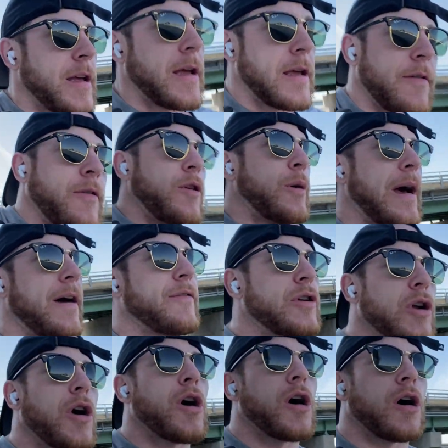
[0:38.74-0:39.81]
If you have a
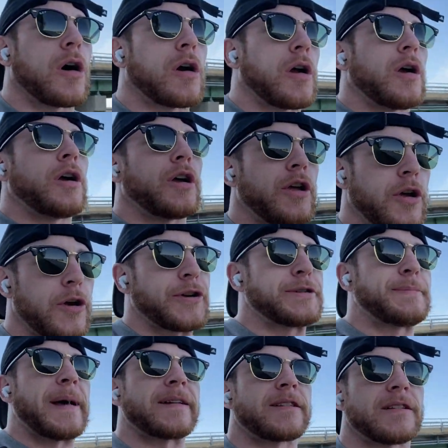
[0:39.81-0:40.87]
dog, you're
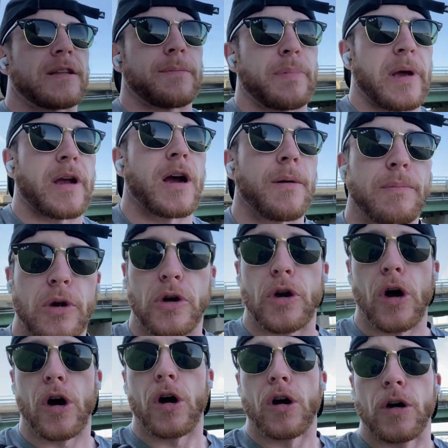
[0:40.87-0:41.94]
expected to pick up your
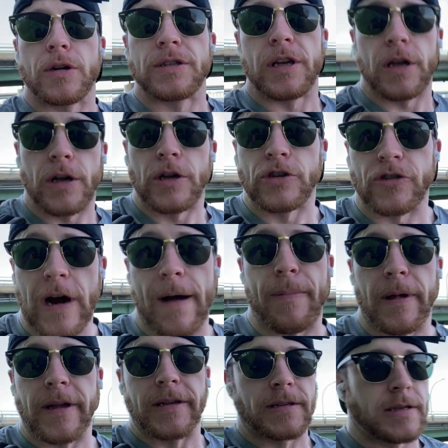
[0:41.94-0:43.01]
dog's
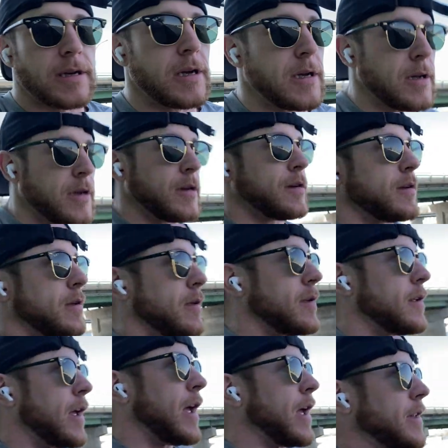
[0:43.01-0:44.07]
droppings.
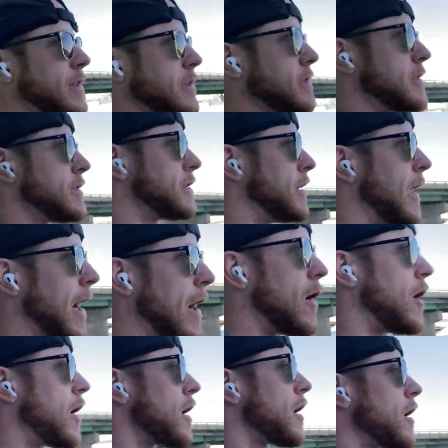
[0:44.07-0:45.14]
It's not
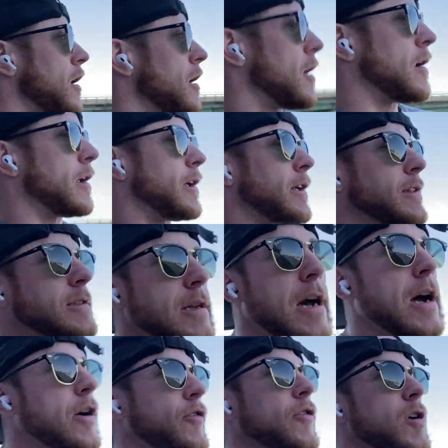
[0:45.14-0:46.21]
hard, it's
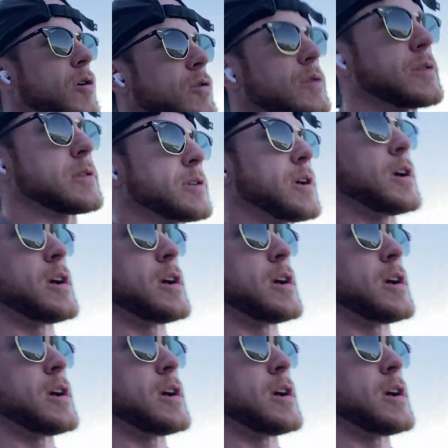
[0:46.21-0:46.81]
not gross,